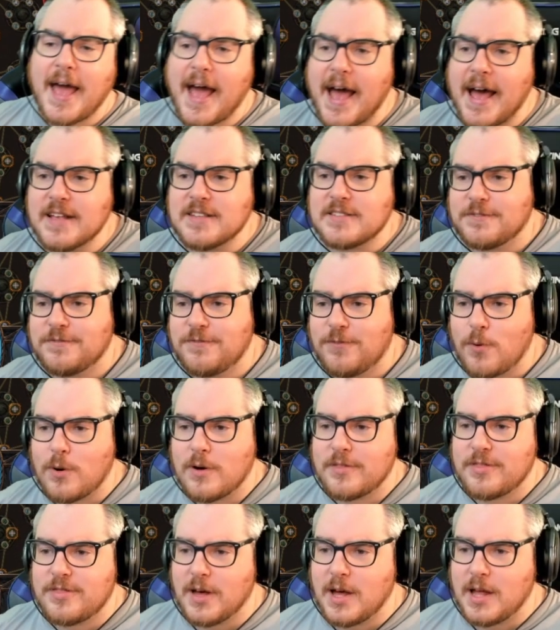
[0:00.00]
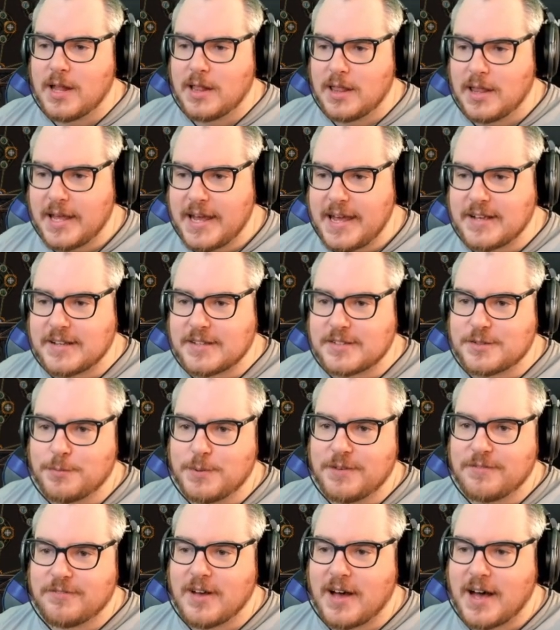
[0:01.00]
As for the links,
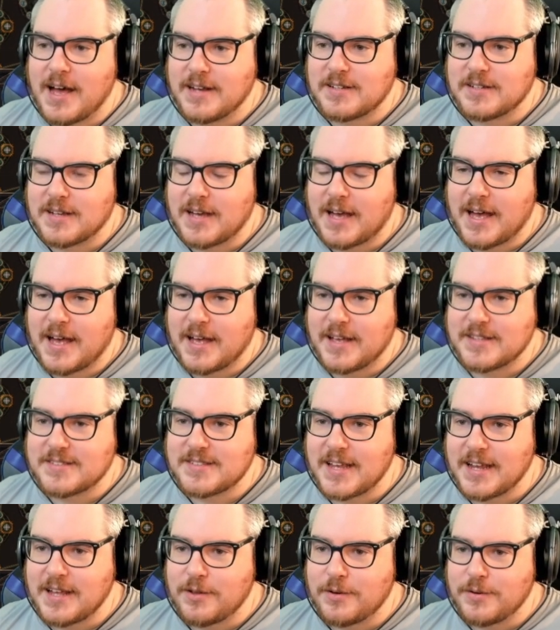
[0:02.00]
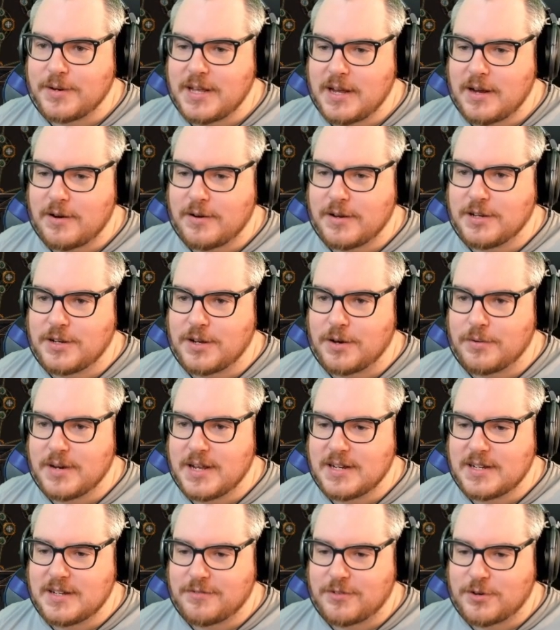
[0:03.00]
we've got Cyclone here. You don't
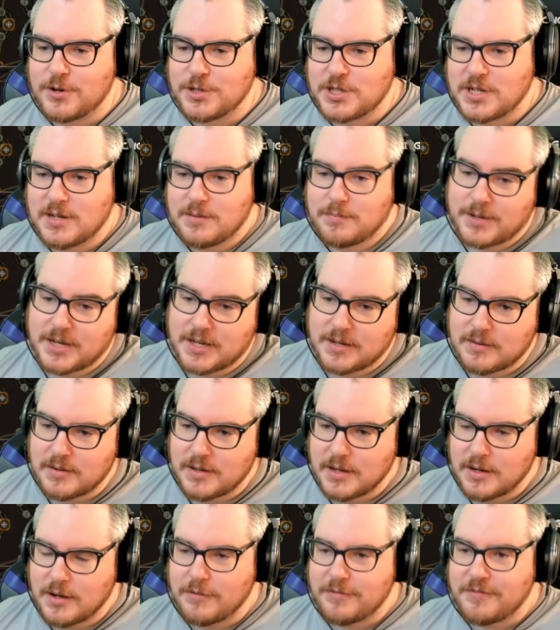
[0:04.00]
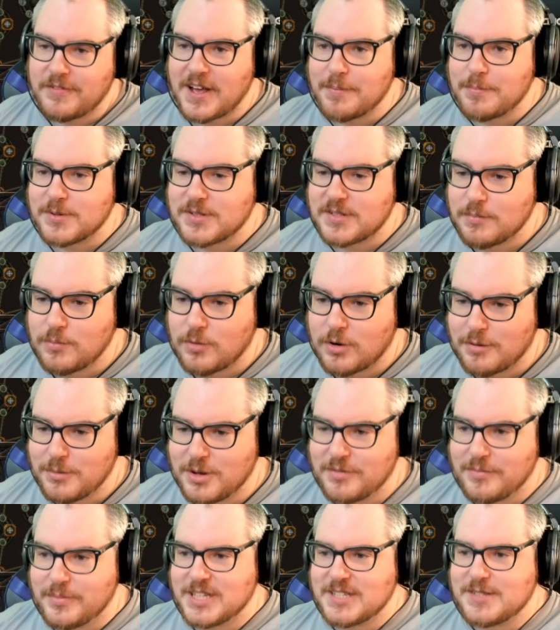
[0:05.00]
need Divergent, but, 5% more
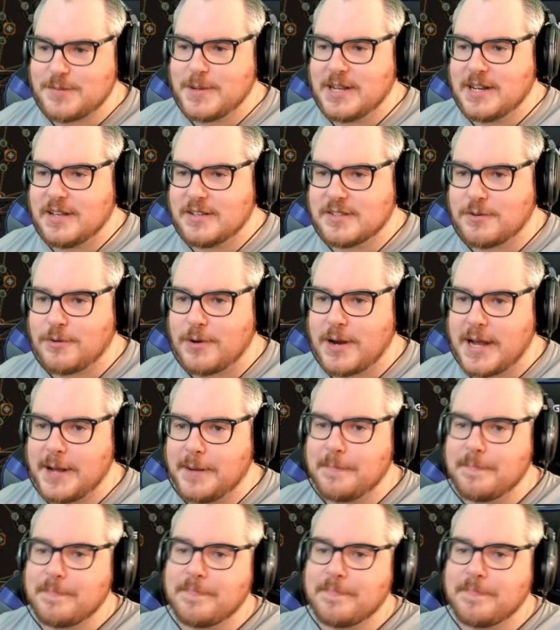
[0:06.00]
movement speed is great.